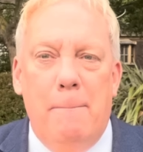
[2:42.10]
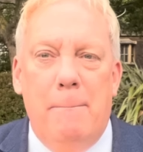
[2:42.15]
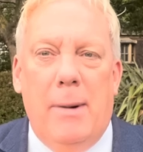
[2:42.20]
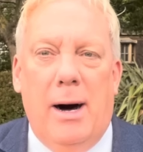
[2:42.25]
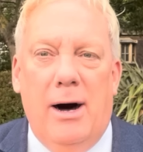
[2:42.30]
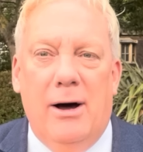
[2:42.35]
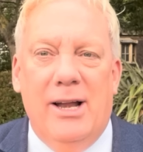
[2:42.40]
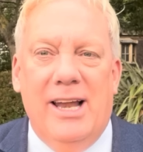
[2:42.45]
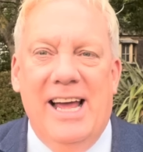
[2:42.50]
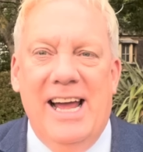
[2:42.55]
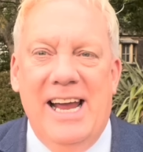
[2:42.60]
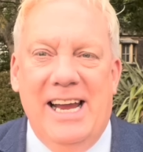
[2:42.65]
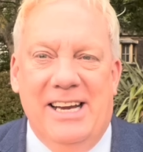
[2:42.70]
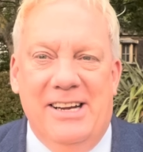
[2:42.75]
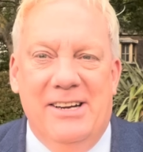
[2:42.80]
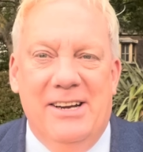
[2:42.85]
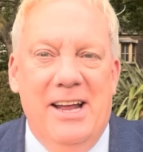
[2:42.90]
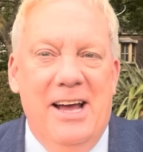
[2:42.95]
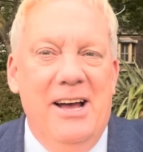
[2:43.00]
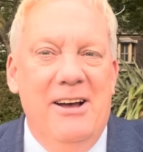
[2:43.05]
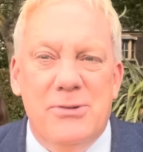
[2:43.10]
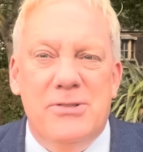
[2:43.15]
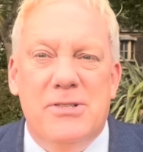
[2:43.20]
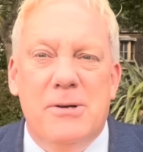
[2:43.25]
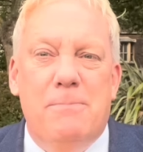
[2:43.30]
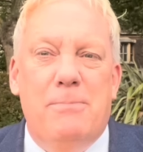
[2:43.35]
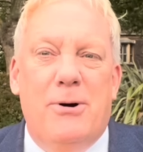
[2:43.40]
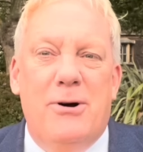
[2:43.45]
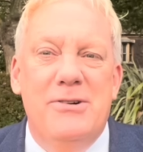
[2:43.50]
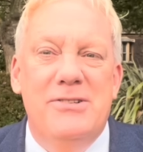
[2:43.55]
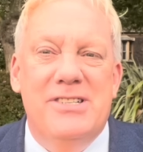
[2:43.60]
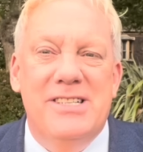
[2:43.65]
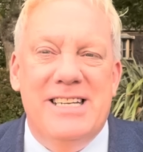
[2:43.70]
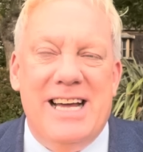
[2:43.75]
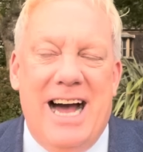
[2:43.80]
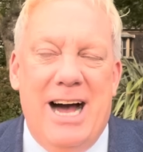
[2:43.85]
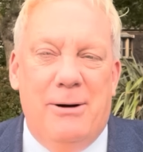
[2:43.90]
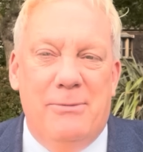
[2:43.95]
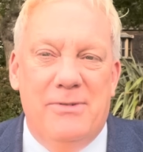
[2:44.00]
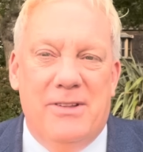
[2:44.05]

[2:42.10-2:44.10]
Marlene. Also pointed out,